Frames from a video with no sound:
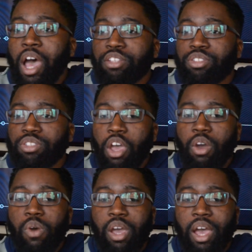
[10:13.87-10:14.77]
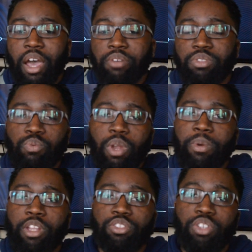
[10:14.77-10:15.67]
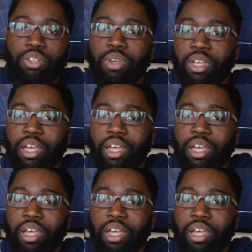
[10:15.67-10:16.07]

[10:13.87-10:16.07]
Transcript: So what I'm gonna do